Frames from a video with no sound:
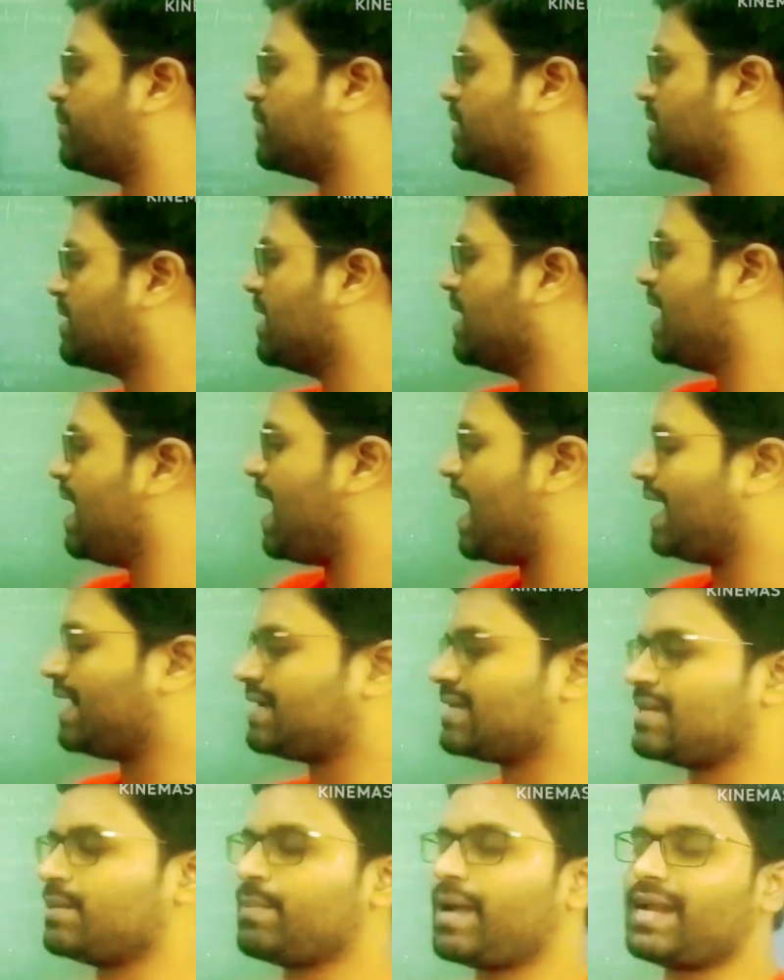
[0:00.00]
coupling.
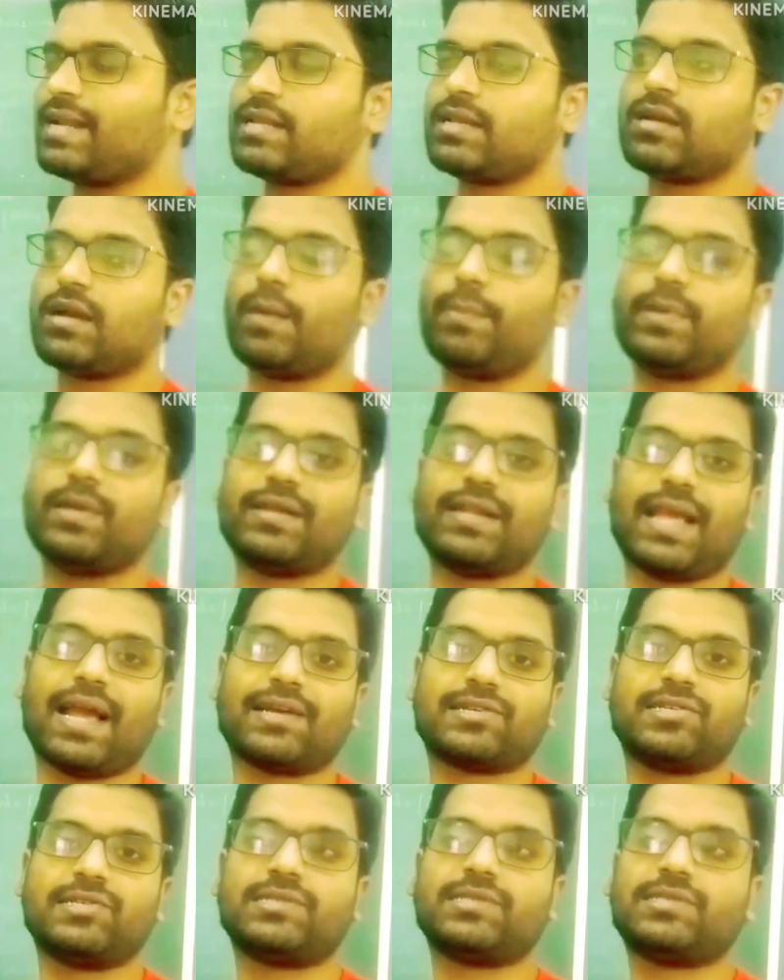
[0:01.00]
And remaining coupling
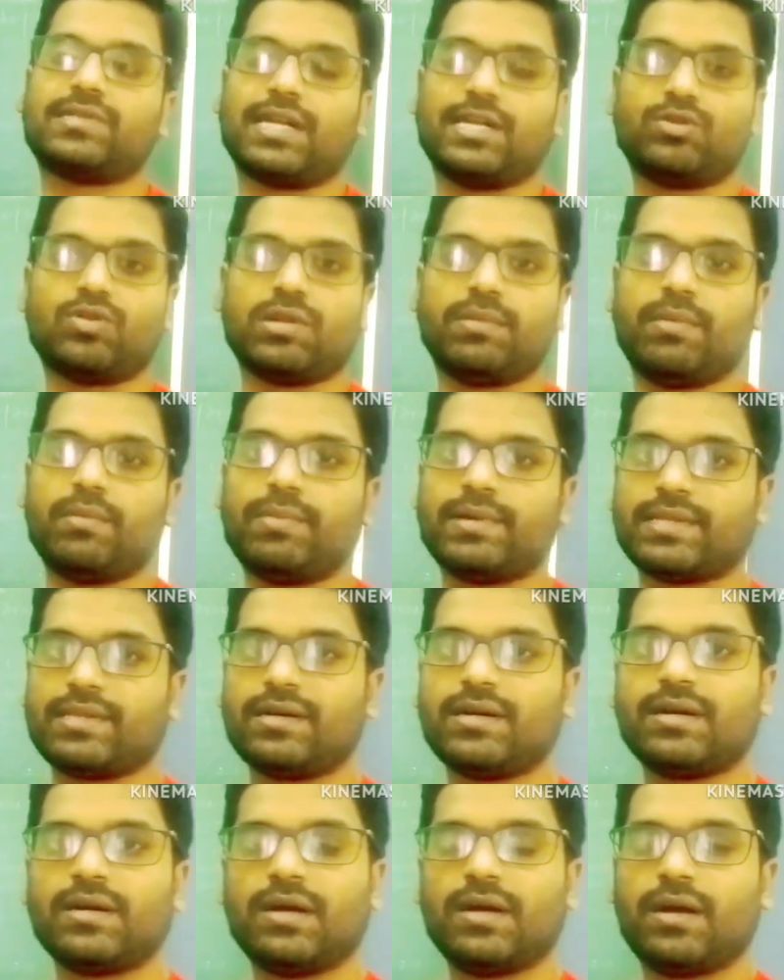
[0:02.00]
reactions, try to remember
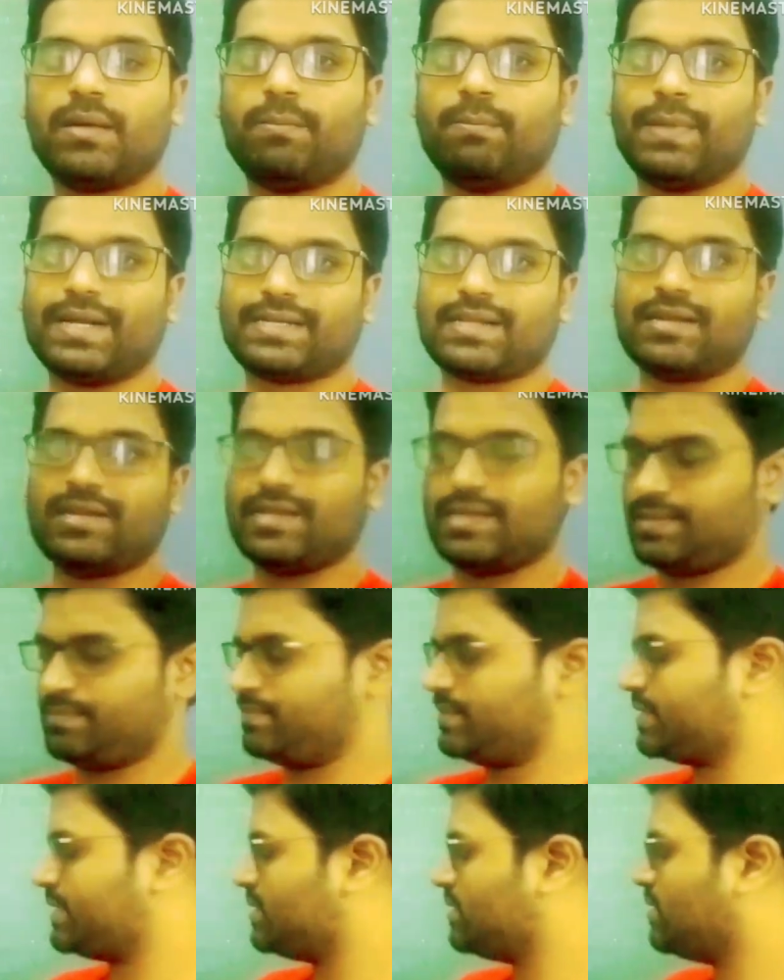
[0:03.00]
the metal
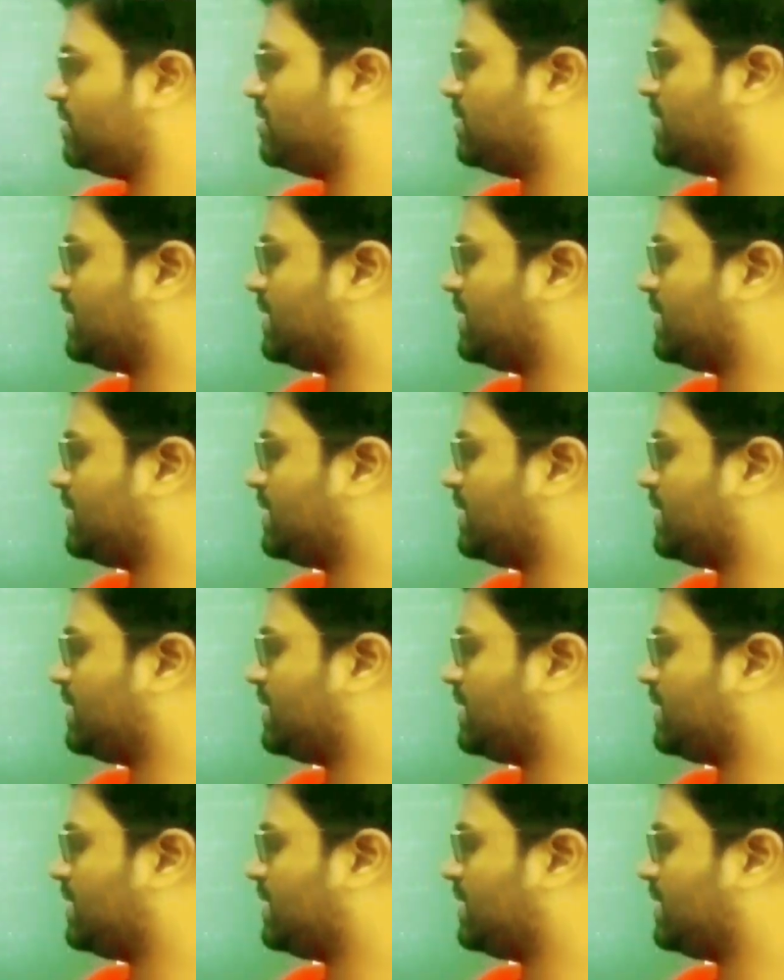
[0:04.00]
names,